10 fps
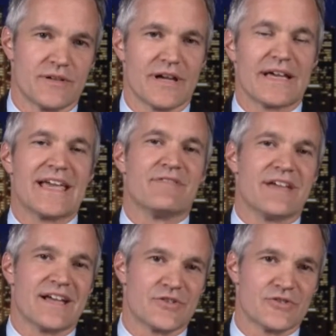I gave the
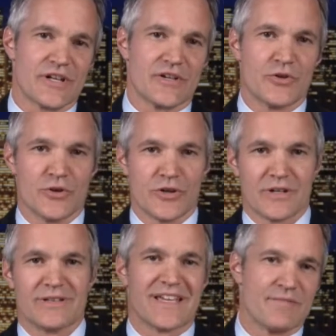answers I could.
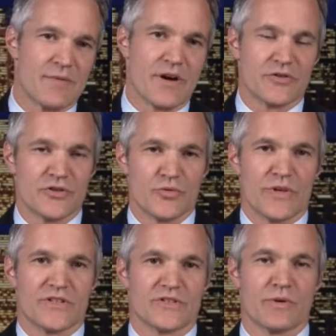They gave me about 2
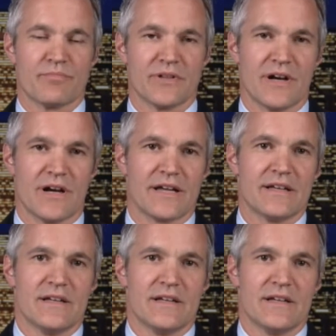weeks to reply.